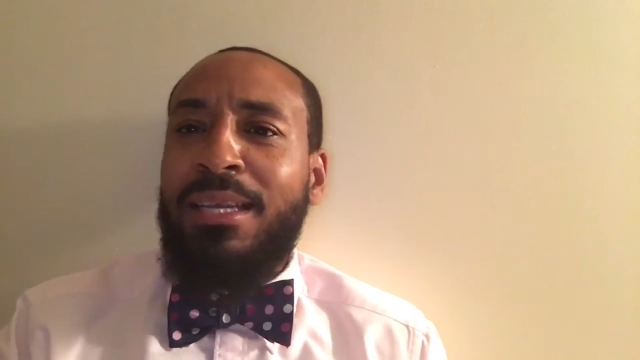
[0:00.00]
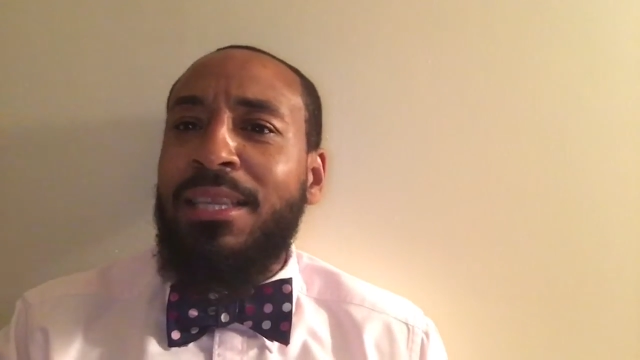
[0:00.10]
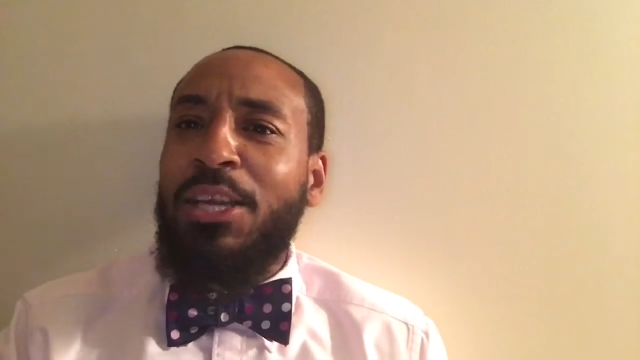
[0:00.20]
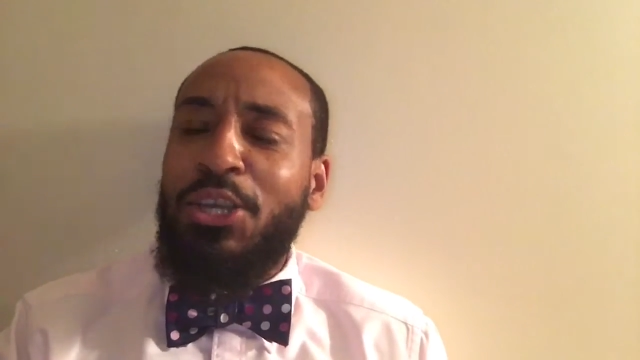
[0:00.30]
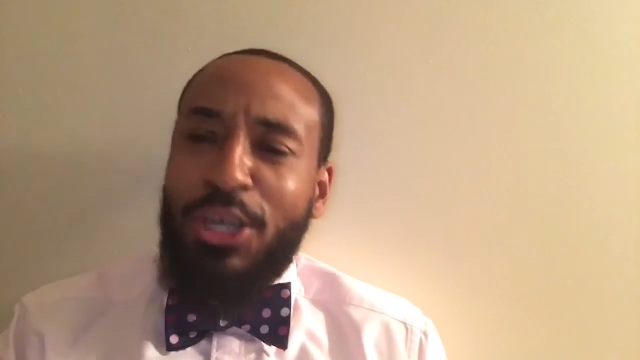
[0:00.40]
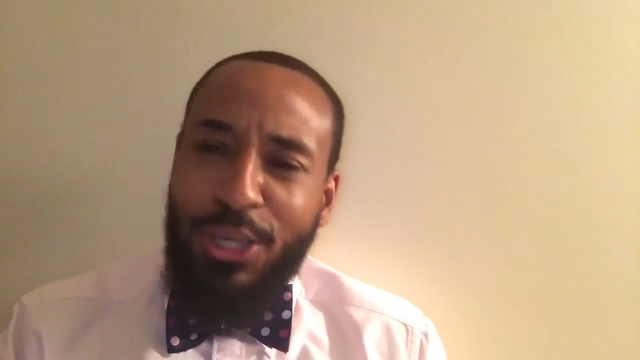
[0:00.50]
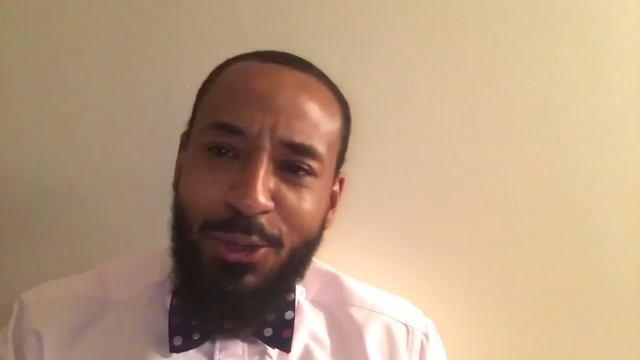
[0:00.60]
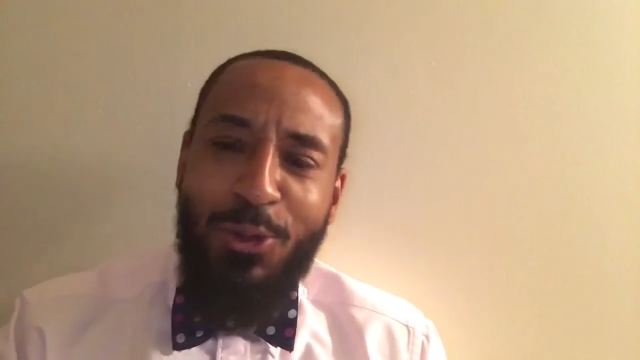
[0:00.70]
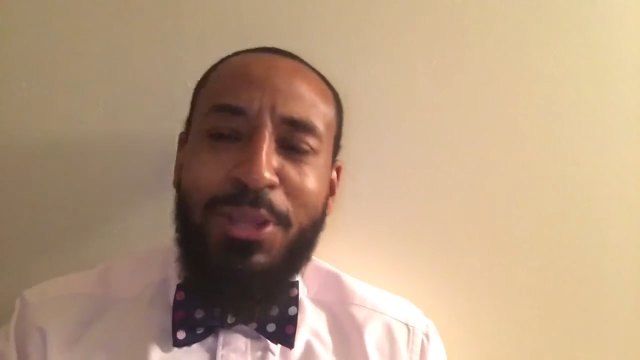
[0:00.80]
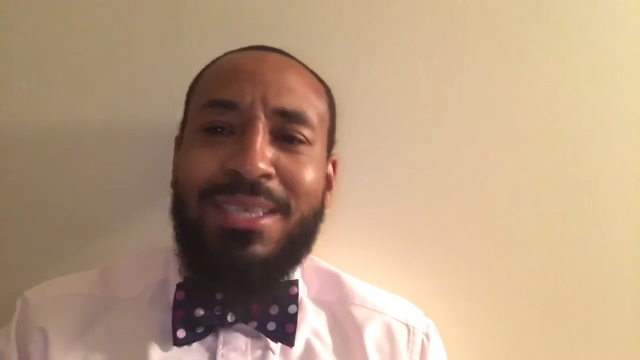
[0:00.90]
The good
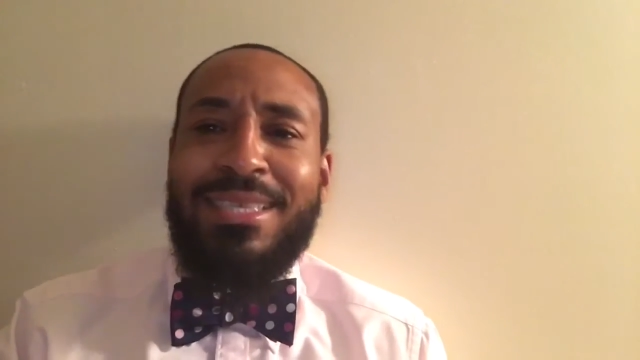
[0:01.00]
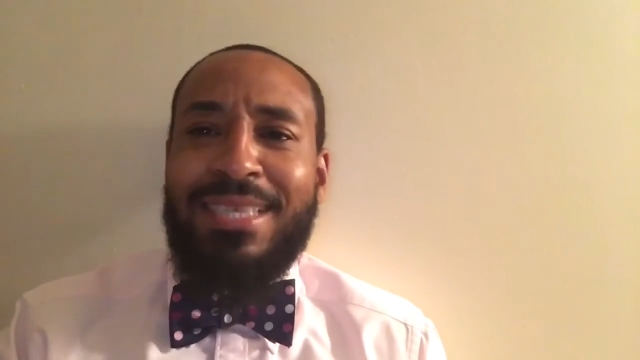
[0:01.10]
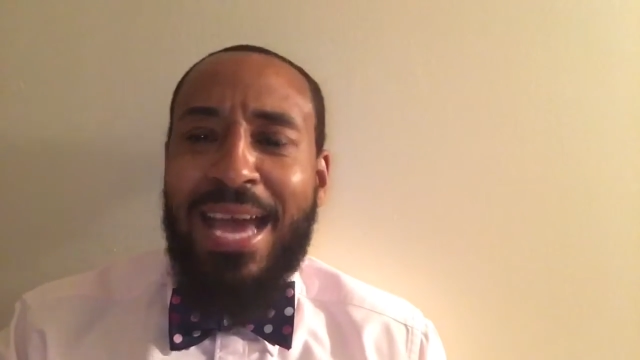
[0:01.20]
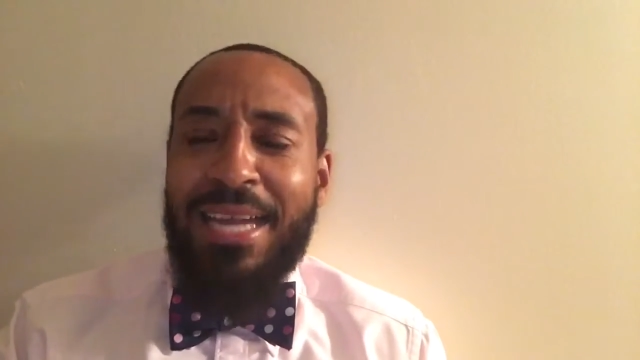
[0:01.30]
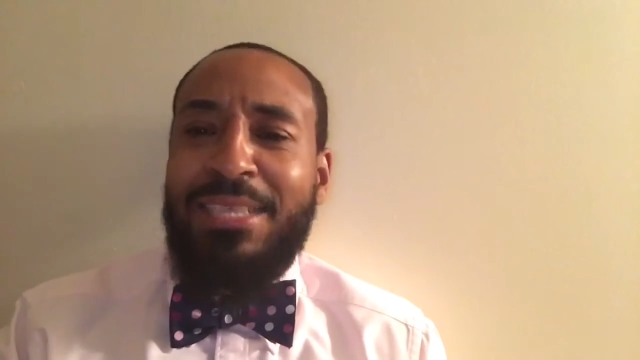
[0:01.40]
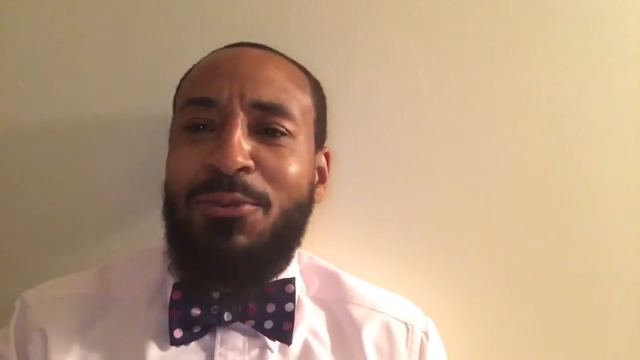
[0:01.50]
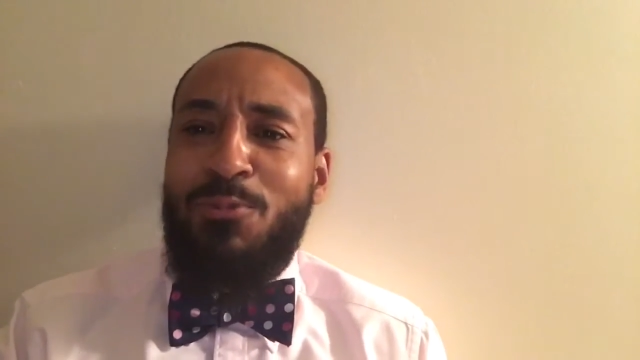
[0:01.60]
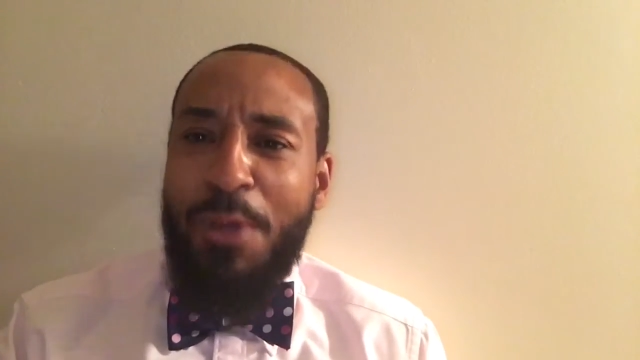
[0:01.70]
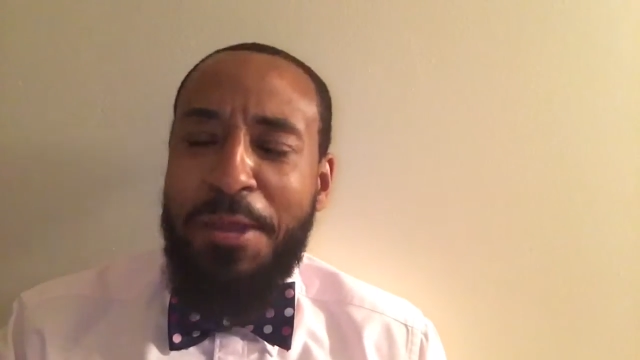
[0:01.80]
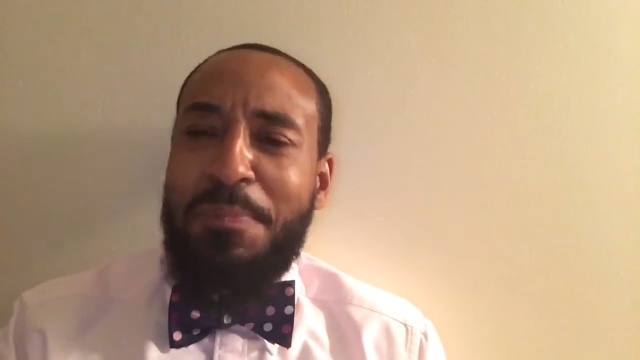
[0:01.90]
Lord decided to
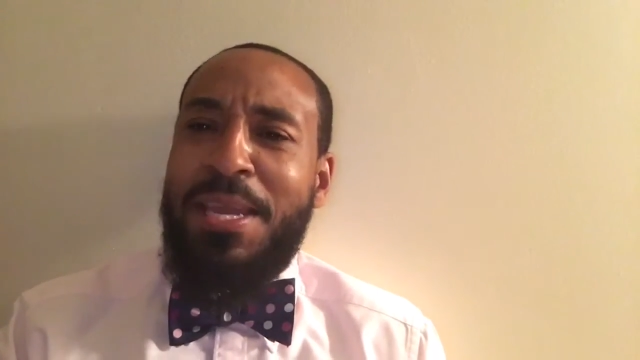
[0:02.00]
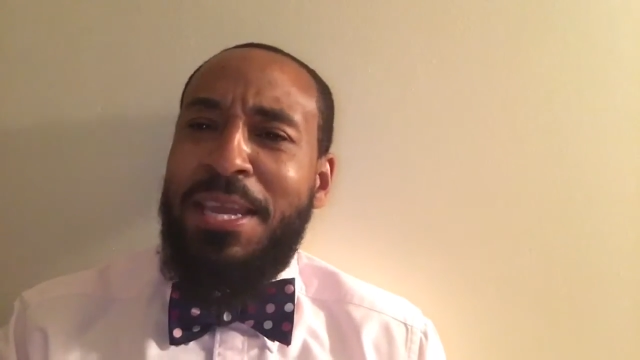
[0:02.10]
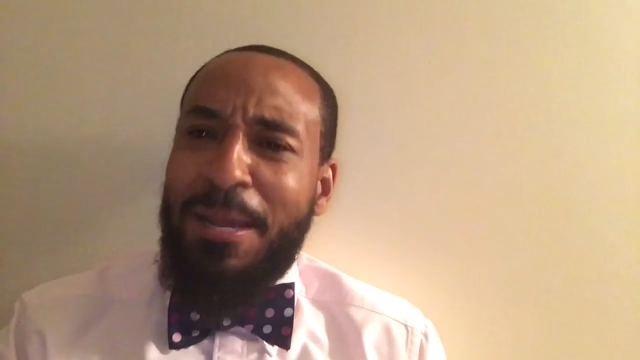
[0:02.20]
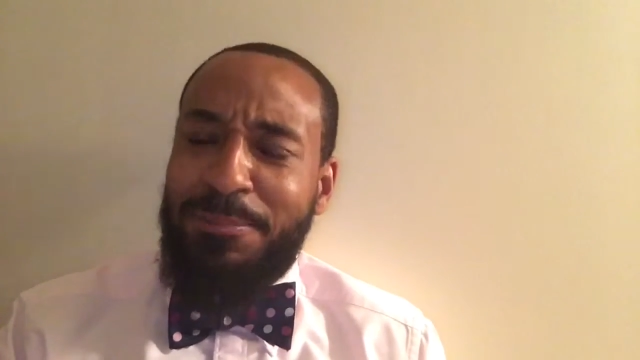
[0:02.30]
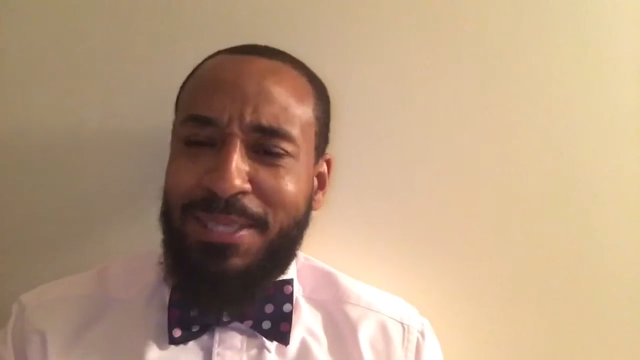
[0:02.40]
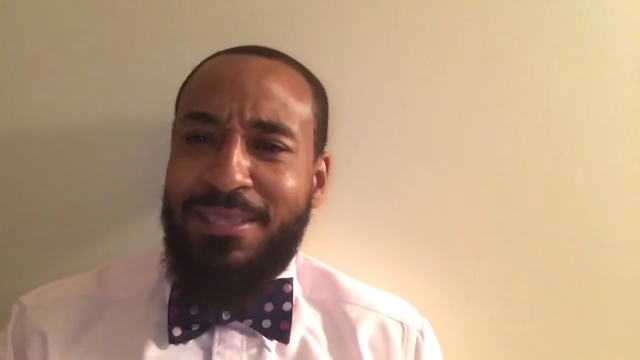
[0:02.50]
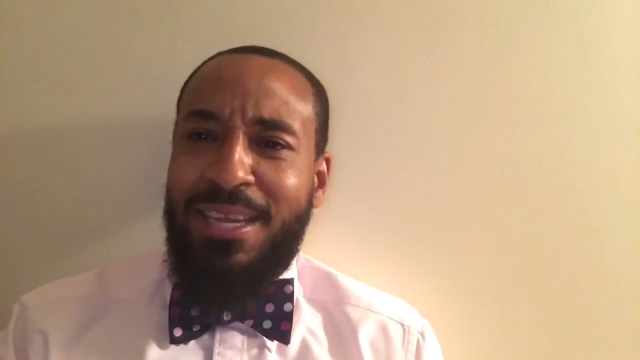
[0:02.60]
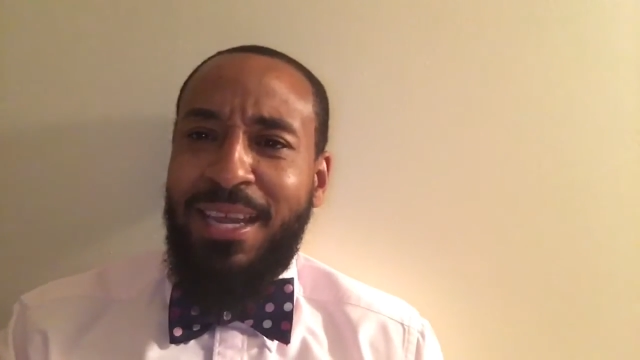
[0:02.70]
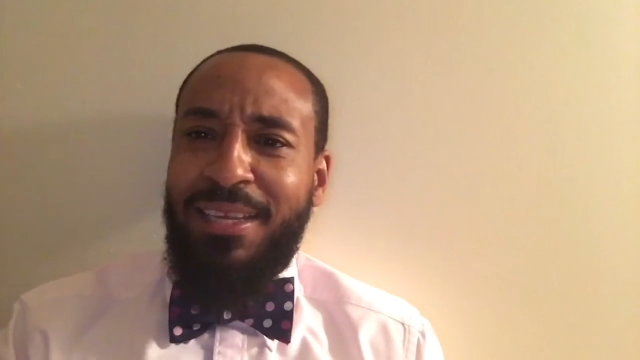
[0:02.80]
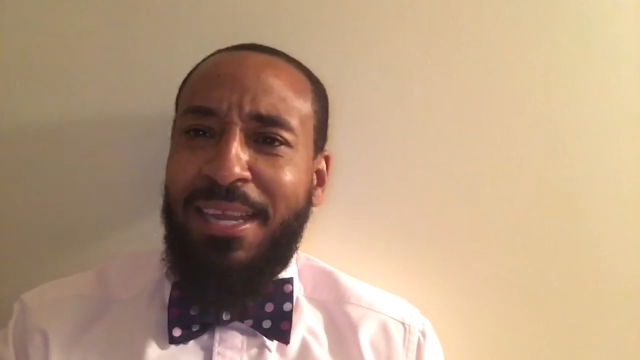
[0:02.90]
wake me up today.